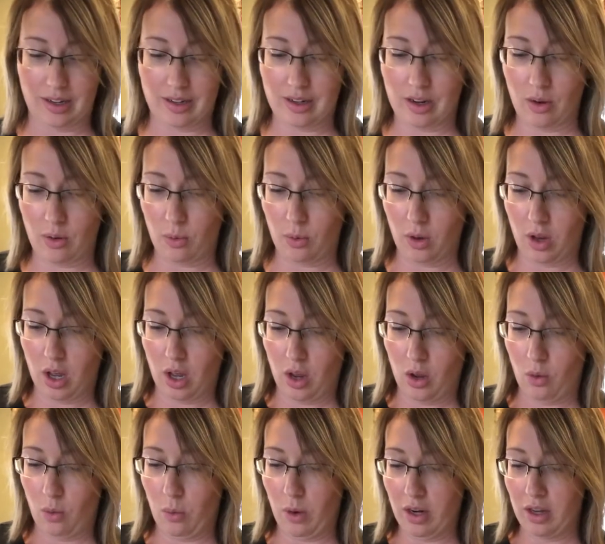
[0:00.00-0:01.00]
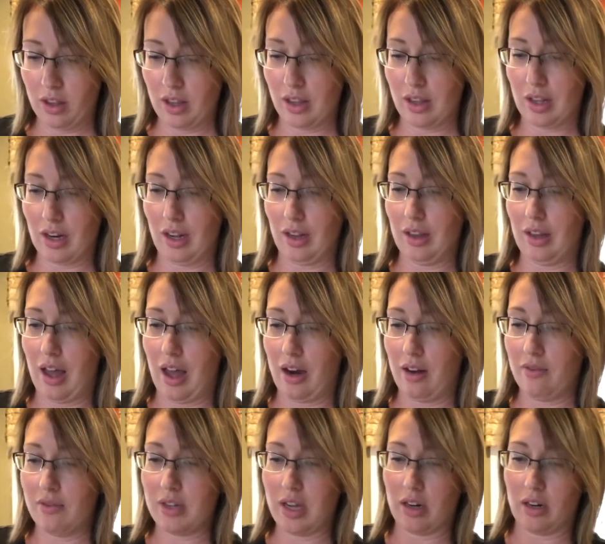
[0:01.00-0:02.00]
Now, one thing that a lot
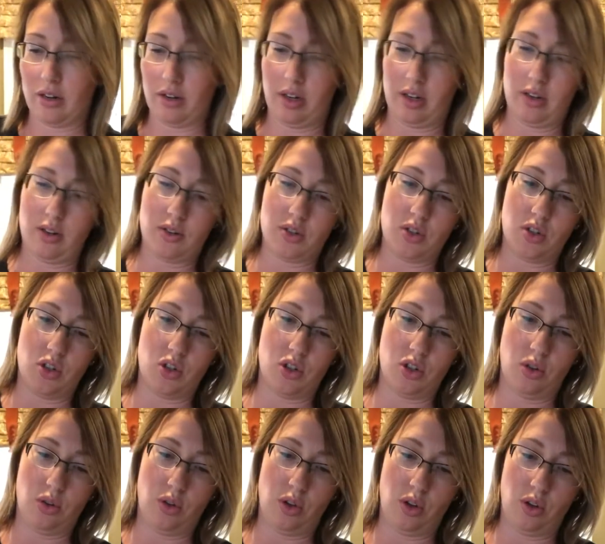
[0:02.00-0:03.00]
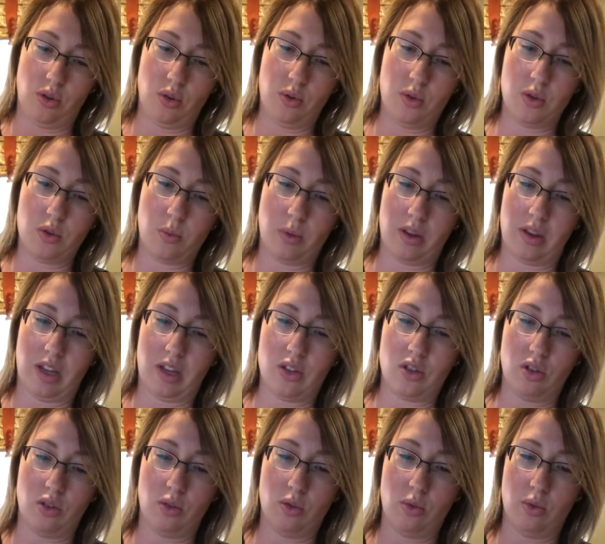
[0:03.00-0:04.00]
of decorators do use when they
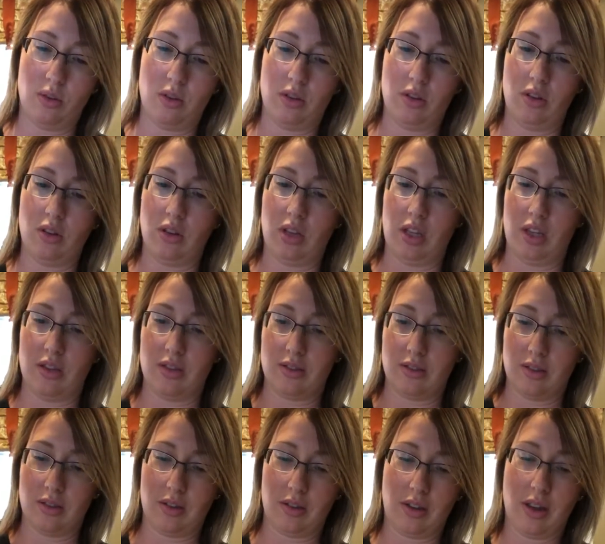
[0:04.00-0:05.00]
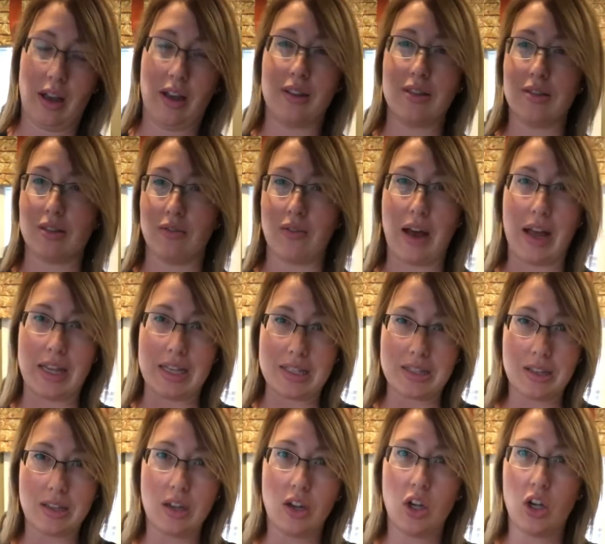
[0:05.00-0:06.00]
do these kinds of
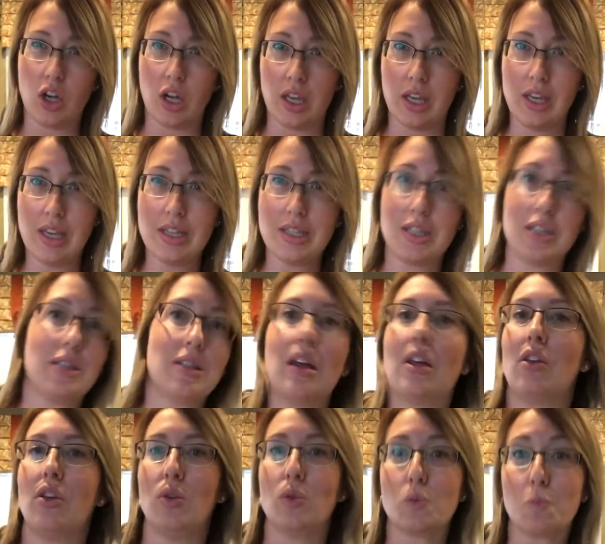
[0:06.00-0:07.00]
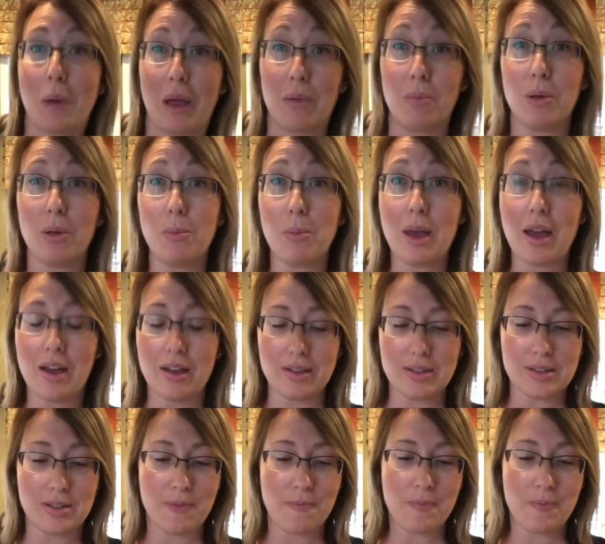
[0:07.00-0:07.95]
icing cookies is they'll use piping bags.